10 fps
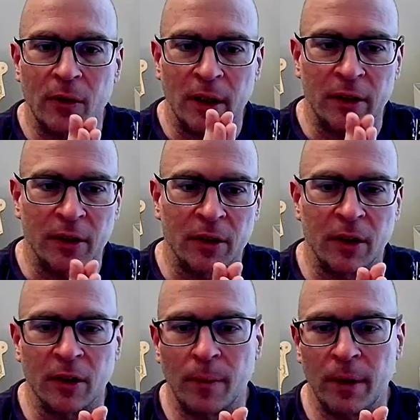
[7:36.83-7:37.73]
He's going he's
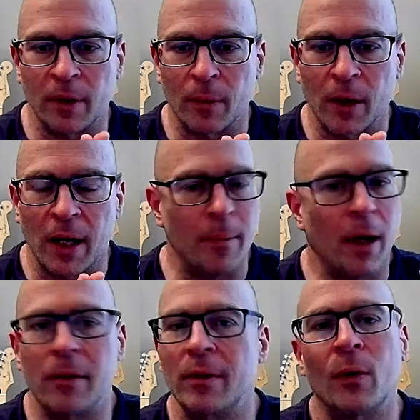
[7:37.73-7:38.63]
going to be some great body."
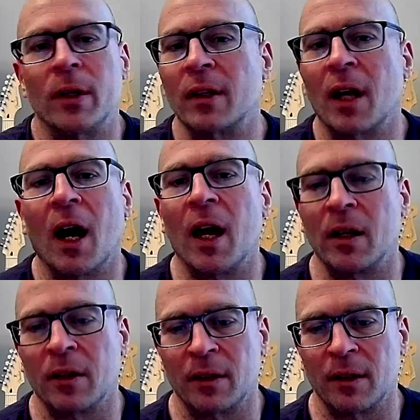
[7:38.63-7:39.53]
No, he's not.
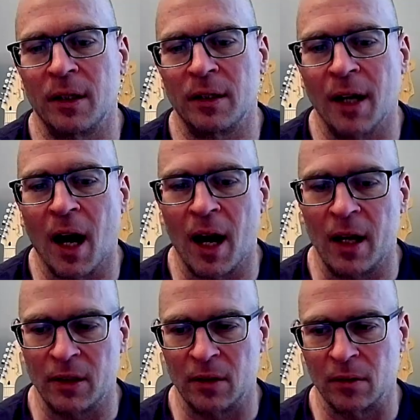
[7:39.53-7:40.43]
He's not.
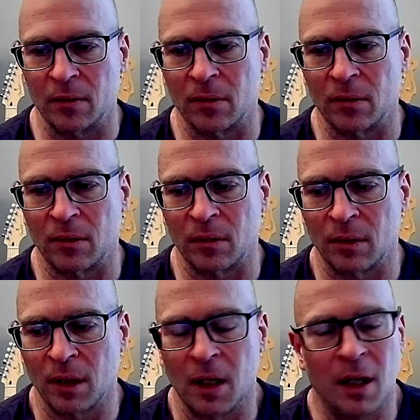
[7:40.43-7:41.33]

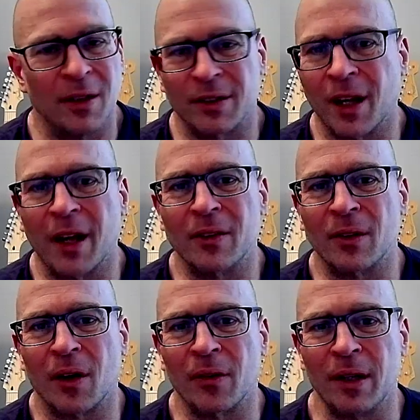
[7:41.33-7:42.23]
The signs are
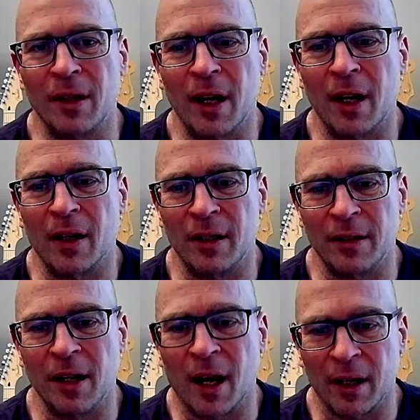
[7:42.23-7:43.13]
already there. He's
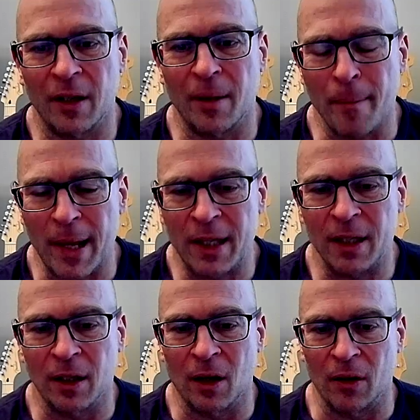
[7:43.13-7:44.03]
not going to make it
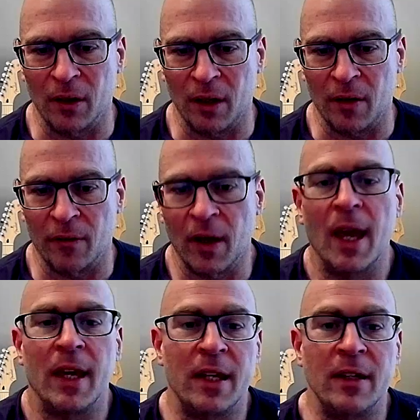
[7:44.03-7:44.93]
long enough.
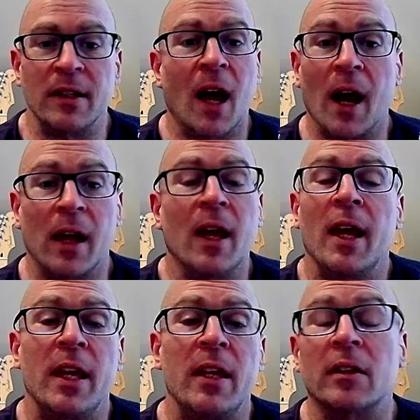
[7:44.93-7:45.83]
He's not.
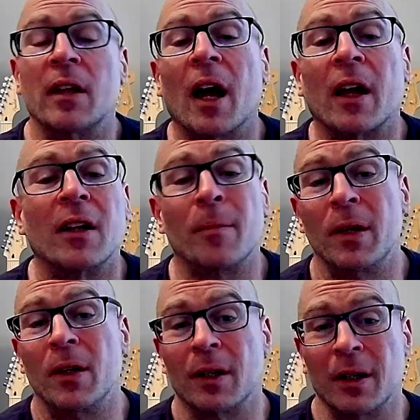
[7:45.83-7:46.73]
He is not going to be
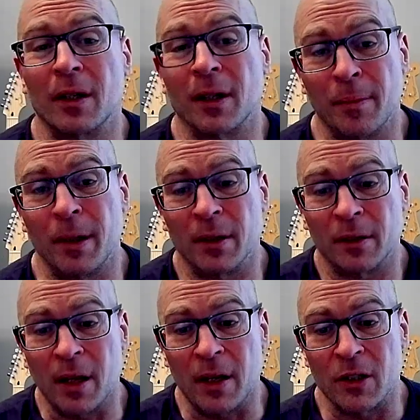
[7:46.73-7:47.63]
on an Olympia
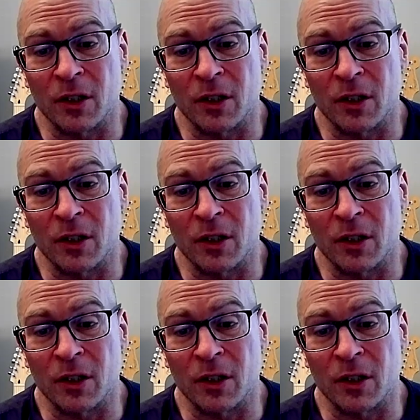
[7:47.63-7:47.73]
stage.